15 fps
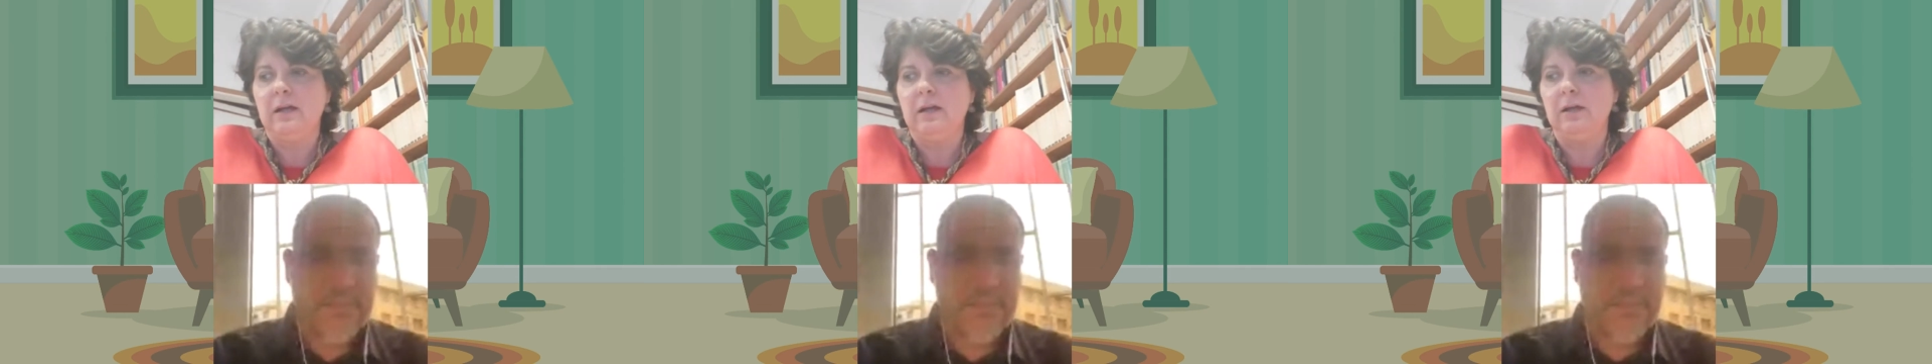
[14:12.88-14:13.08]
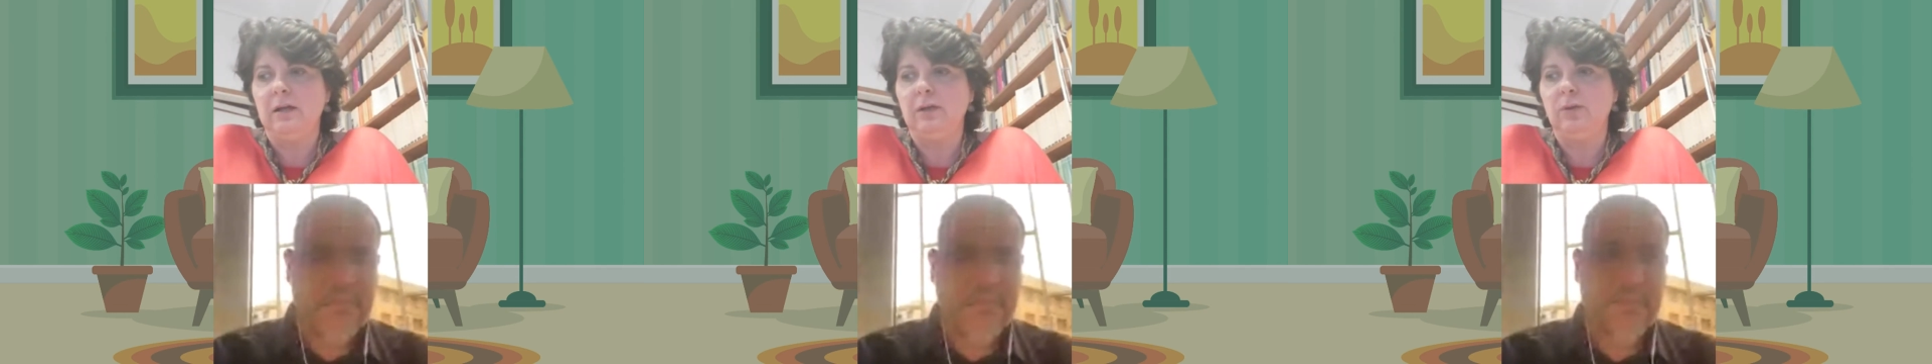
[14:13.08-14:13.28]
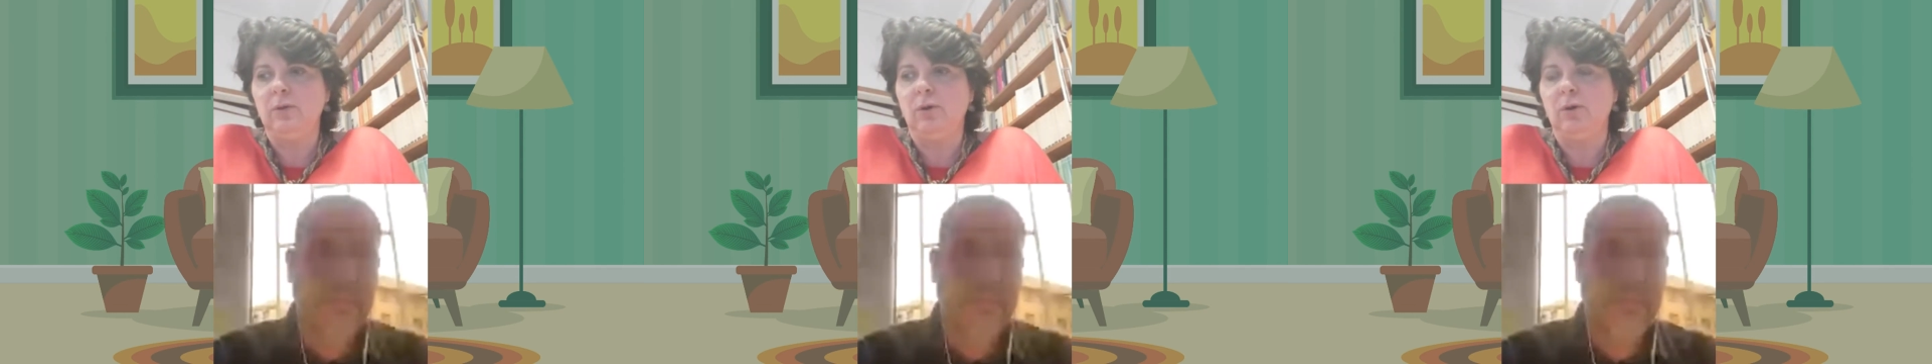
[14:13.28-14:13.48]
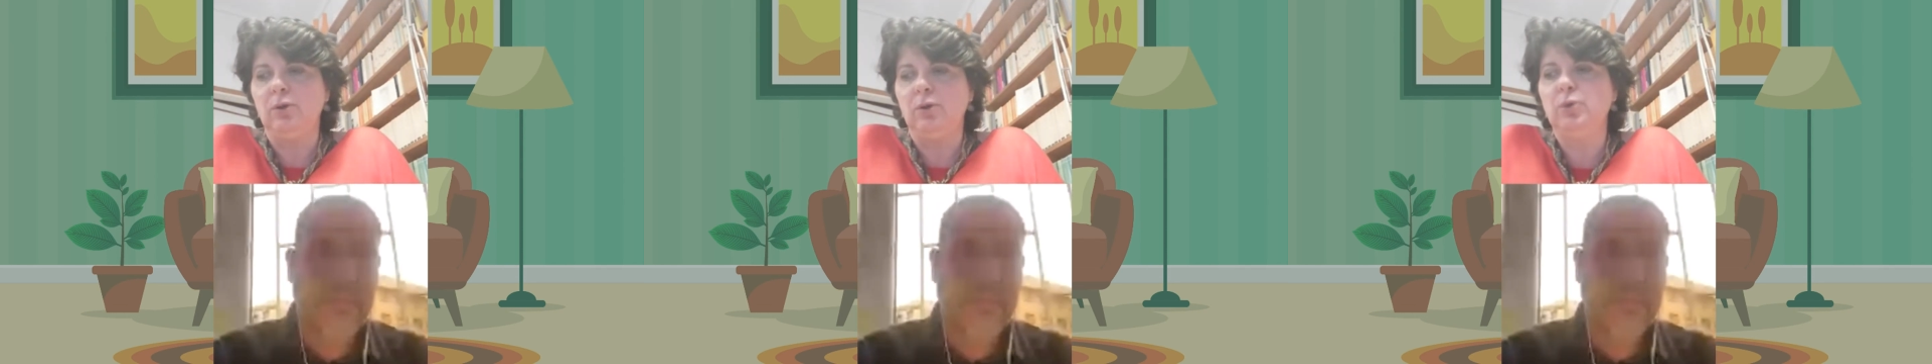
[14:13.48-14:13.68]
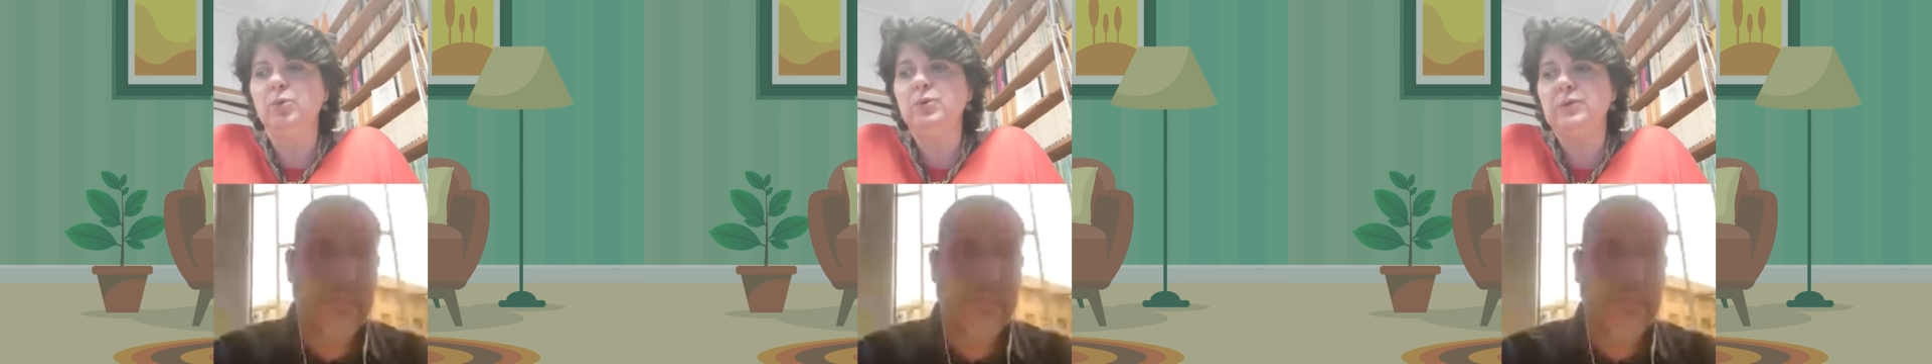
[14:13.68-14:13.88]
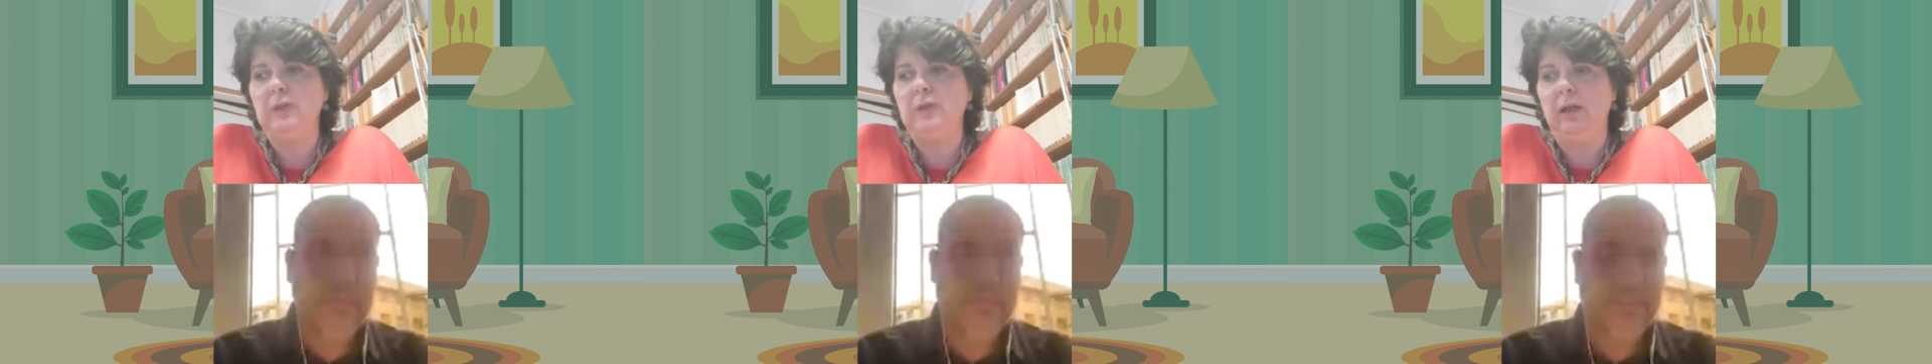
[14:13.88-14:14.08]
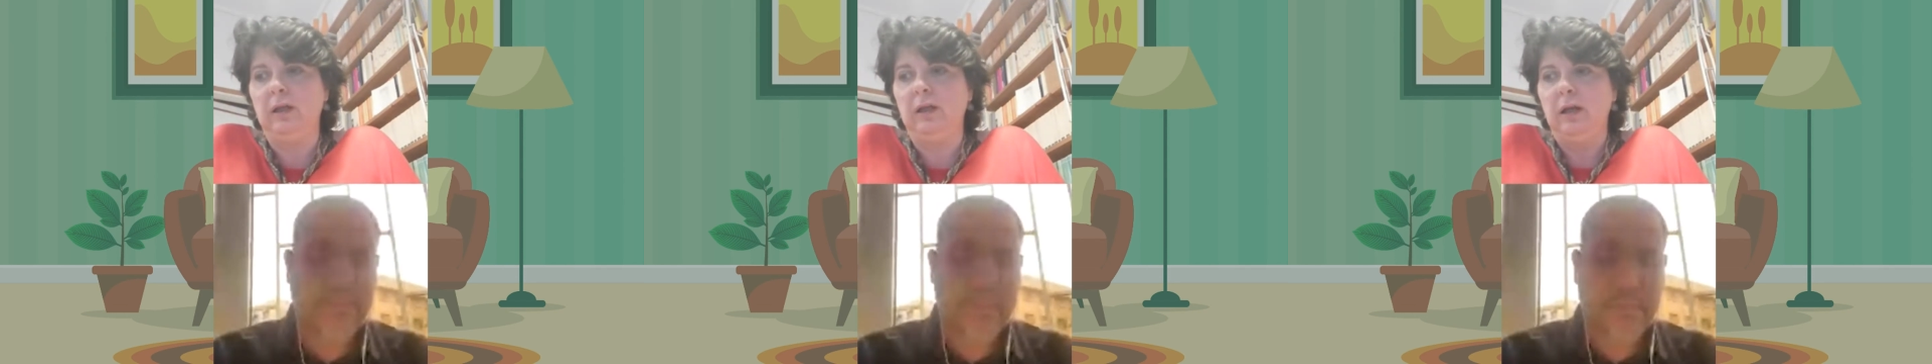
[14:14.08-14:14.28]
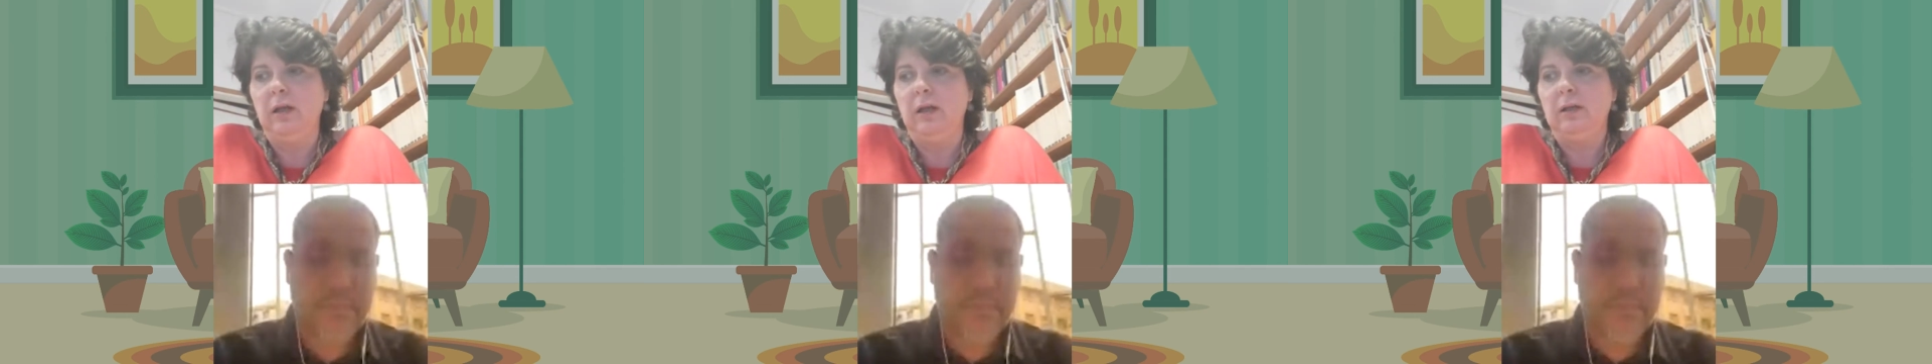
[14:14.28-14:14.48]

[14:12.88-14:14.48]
using